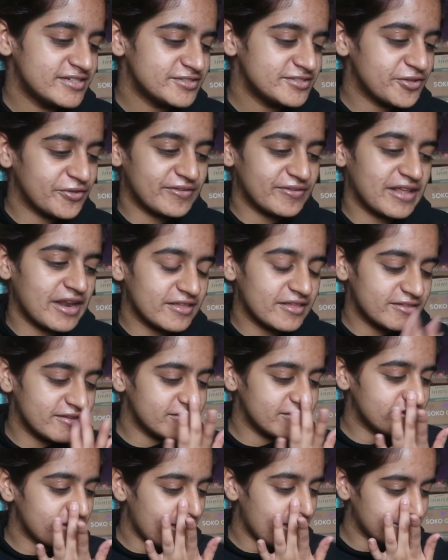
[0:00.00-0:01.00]
Those
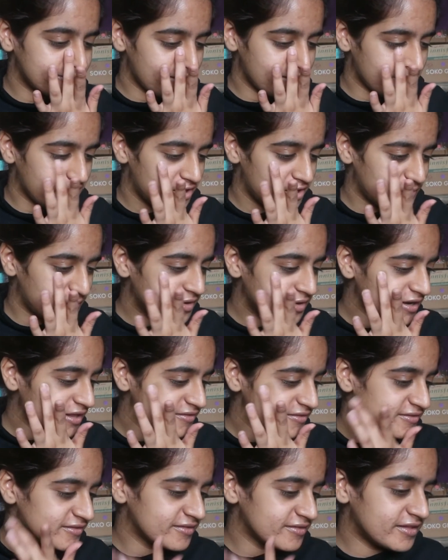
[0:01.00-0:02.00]
glasses. Yes, I kind of want
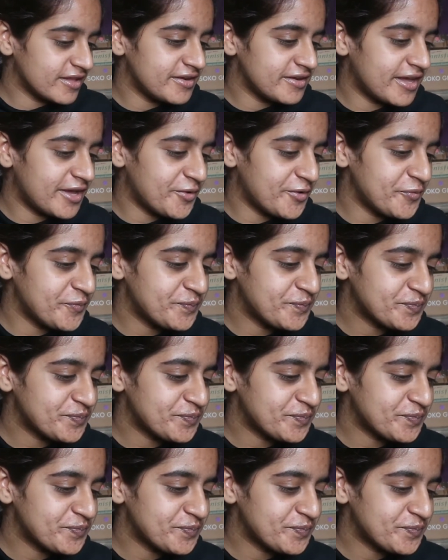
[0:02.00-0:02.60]
glasses like that now.